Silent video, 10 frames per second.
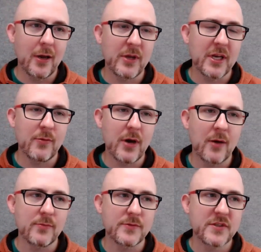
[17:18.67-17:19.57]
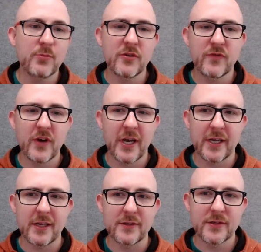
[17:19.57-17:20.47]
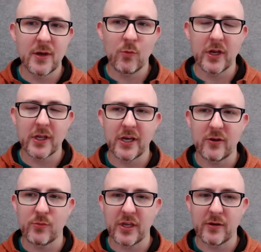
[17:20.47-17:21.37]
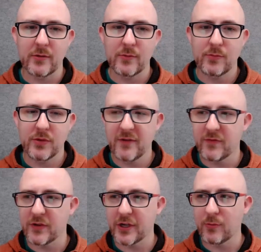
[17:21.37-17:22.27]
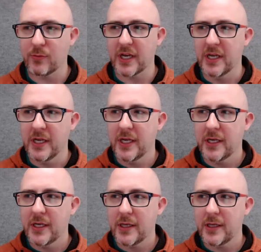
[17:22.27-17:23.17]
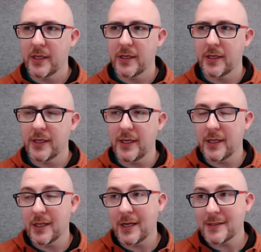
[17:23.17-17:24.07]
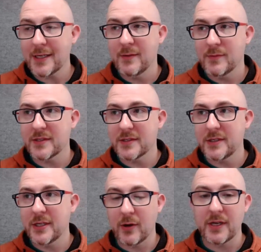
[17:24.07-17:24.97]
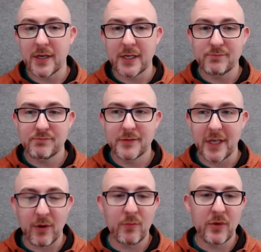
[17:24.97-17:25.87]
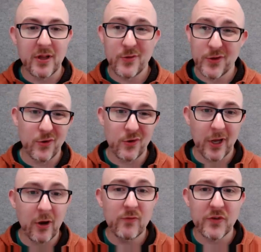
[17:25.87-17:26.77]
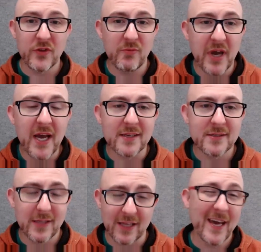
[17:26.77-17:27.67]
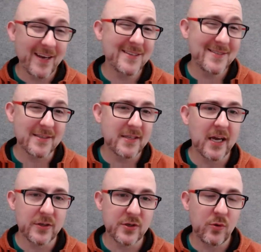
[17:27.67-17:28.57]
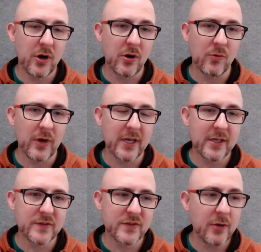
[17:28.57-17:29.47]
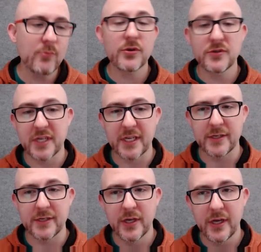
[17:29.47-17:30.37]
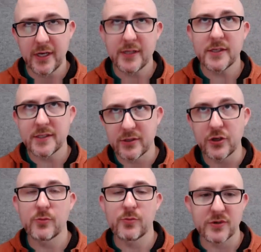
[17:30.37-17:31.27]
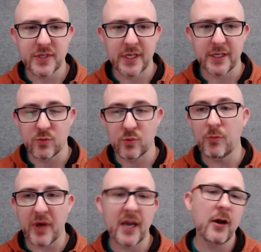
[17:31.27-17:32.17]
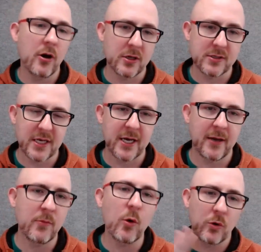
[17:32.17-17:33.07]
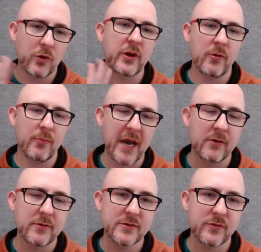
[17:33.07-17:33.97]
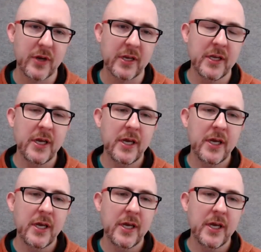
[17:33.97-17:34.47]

I mean, I'm simplifying it and somewhat kind of being playful here, but a lot of times it's, I get my bill out the door and I hope for the best. Like that is the status quo, right? Because some percentage, and it's a good percentage, will pay on time or thereabouts, right?